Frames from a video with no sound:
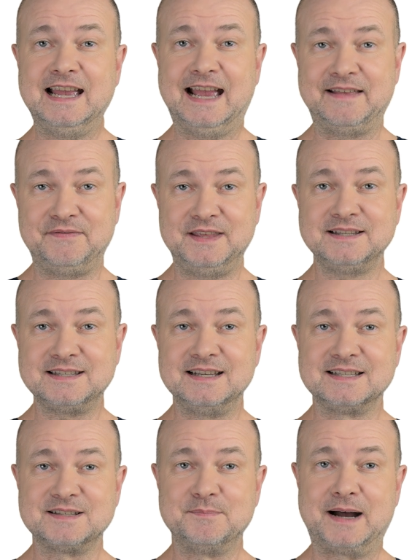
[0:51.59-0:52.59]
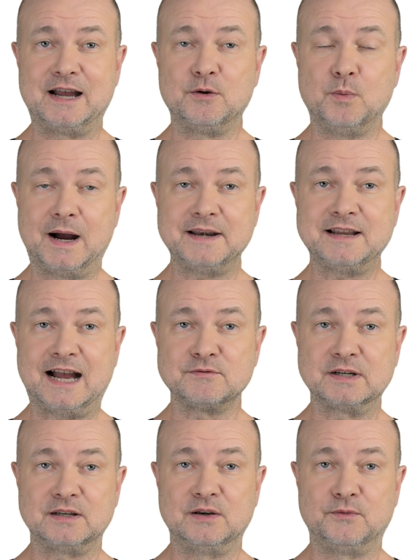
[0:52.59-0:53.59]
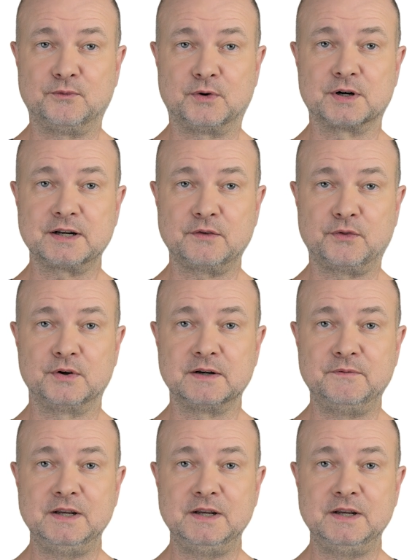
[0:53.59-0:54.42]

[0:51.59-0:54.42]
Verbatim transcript: And this is my 143rd